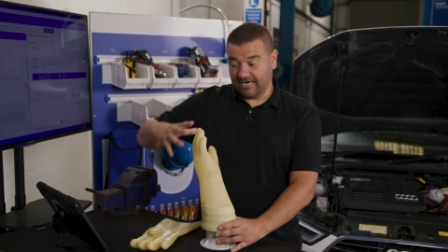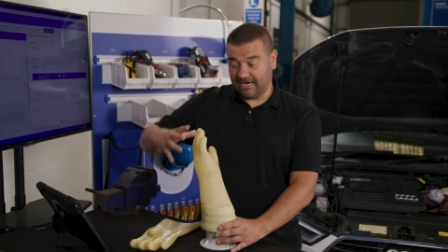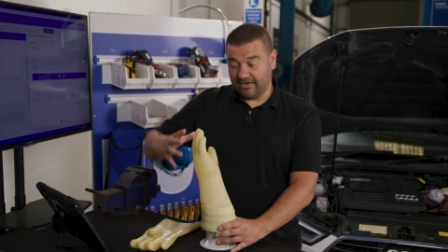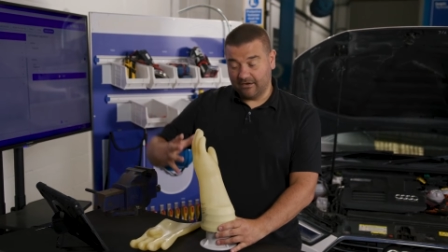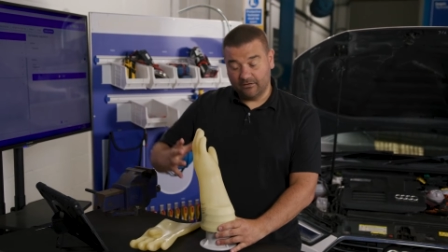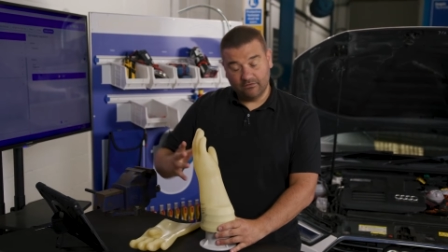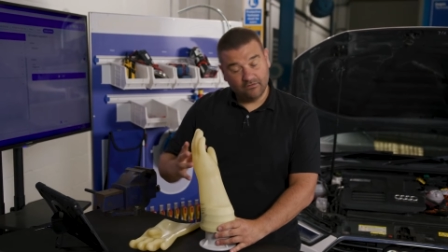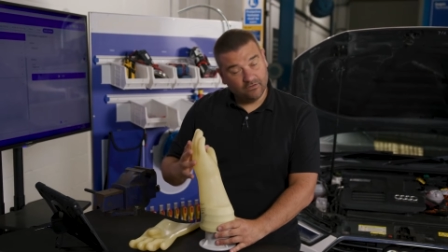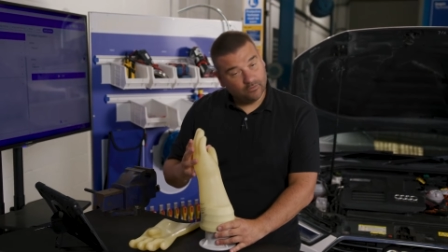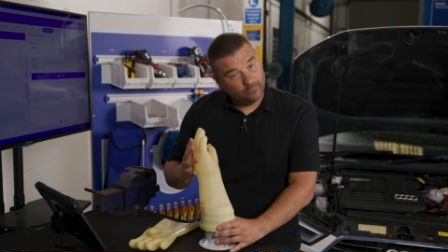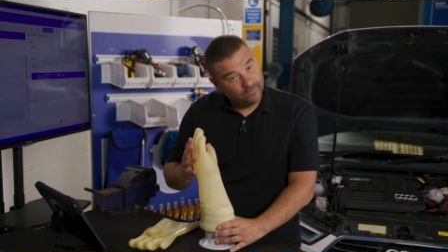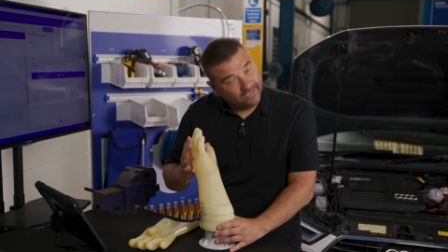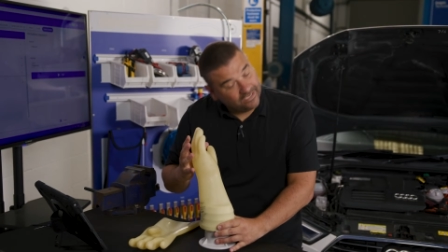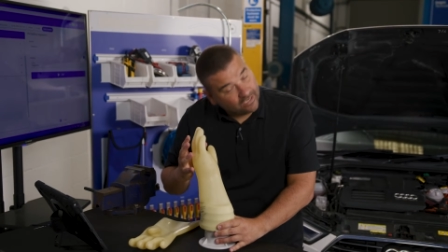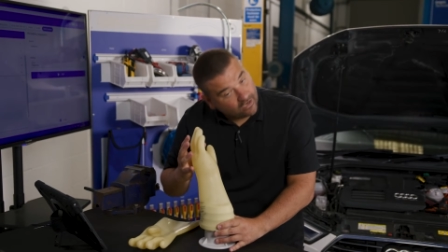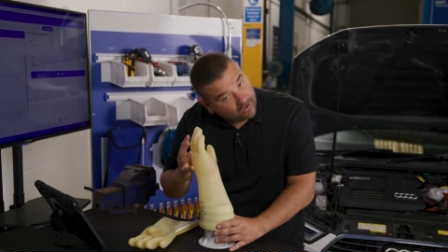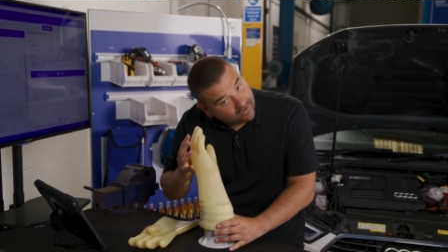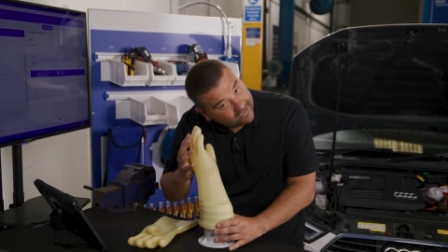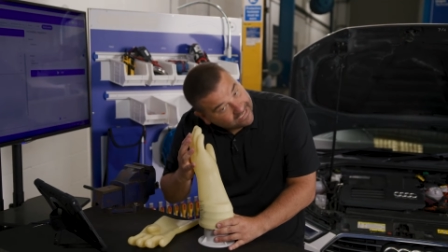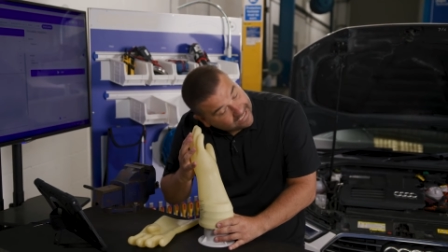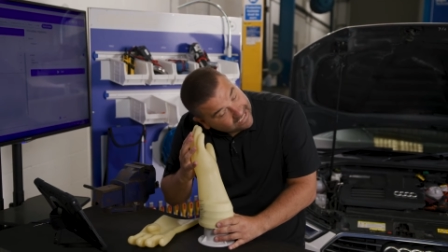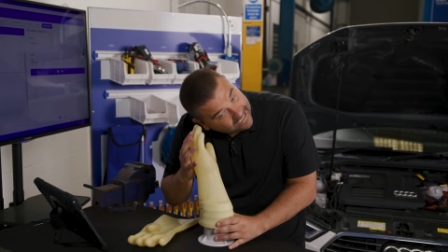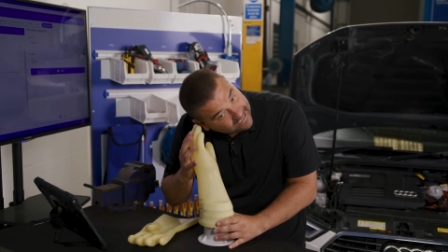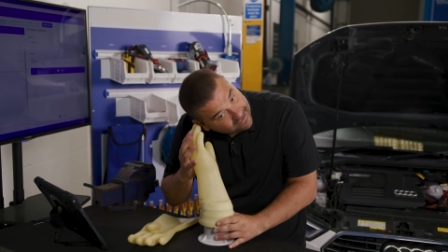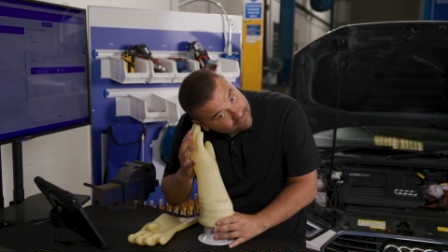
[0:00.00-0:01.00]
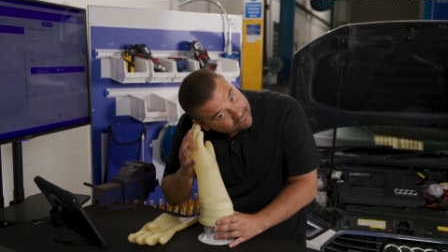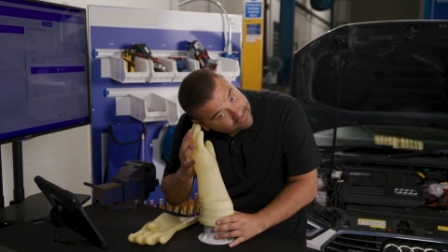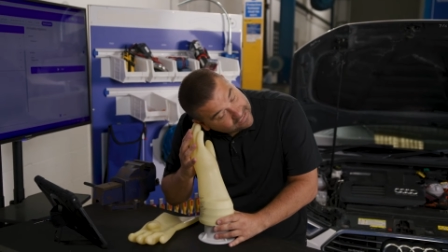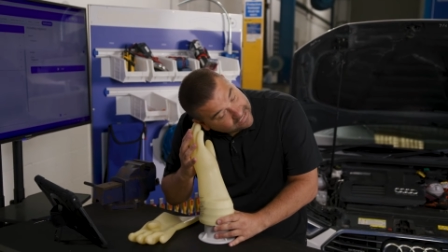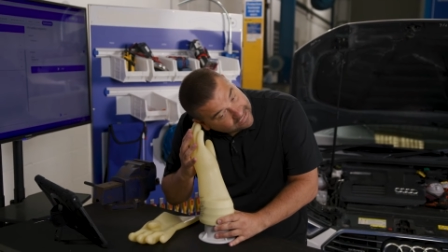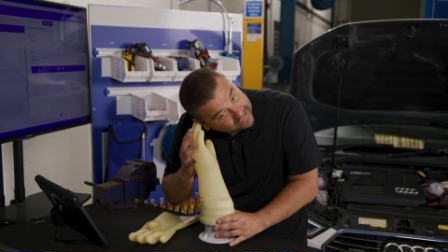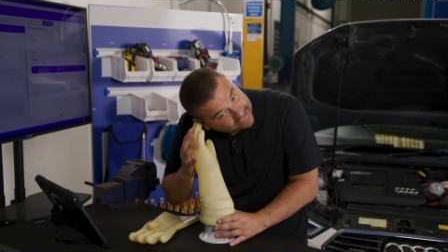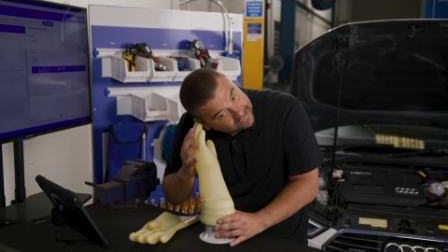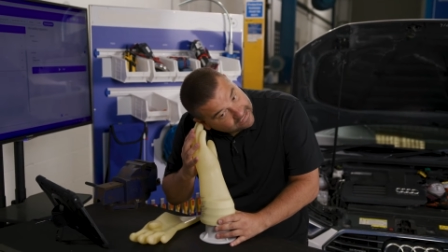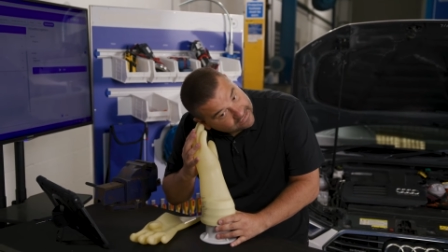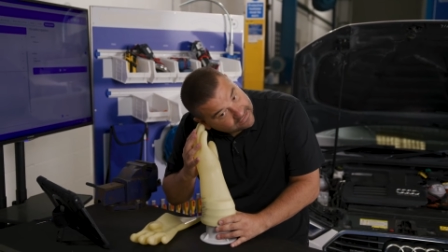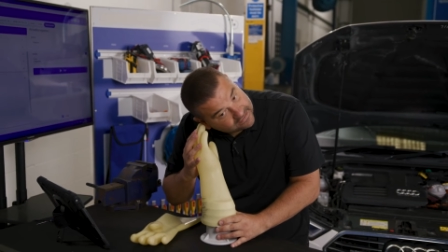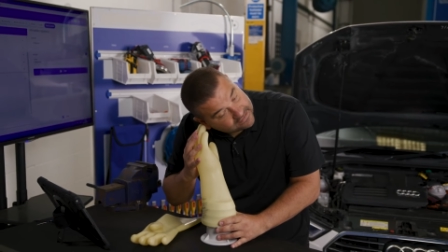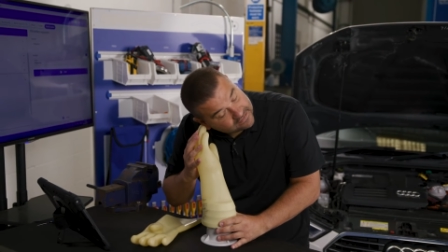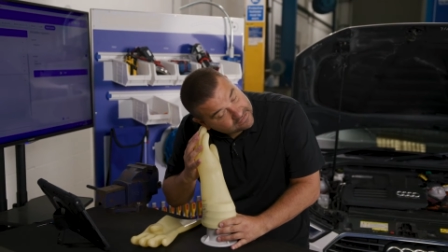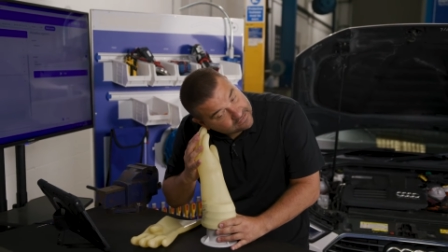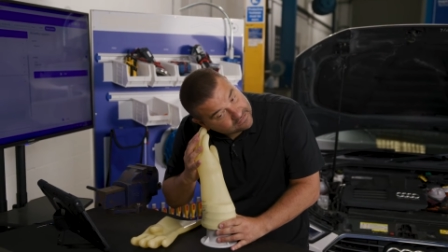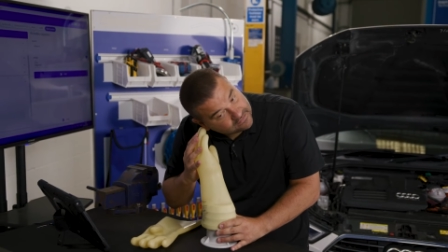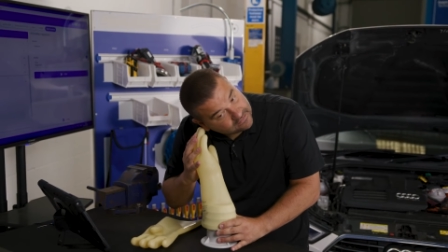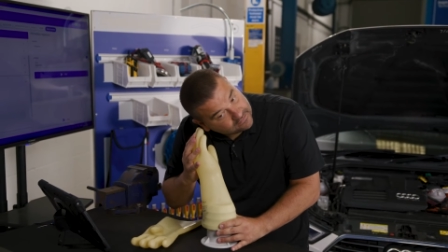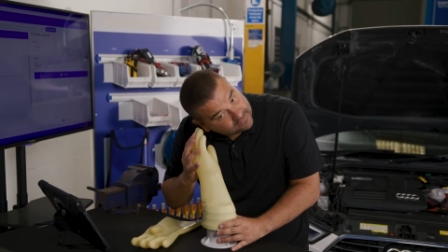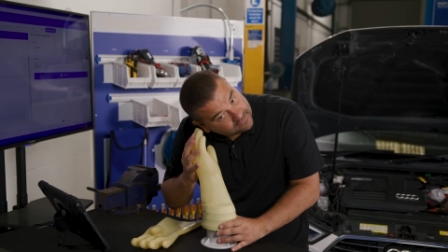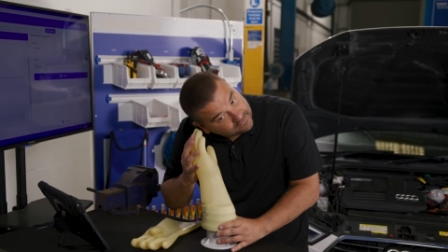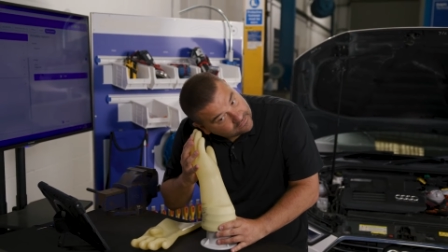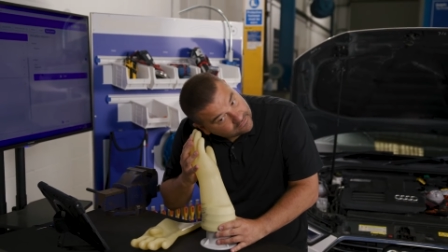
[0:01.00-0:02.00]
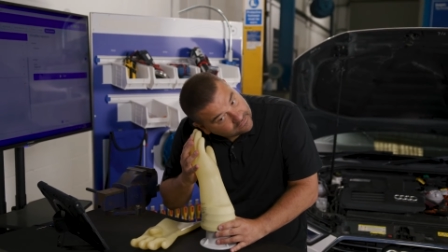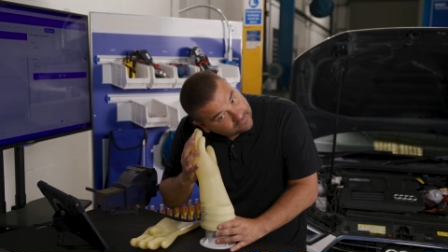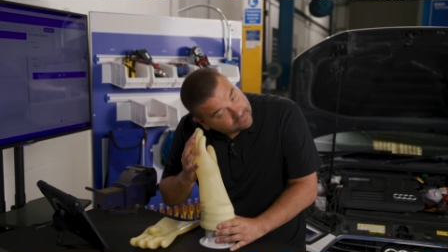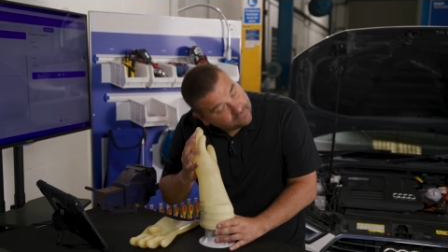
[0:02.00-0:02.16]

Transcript: down, that we can't hear any leaks,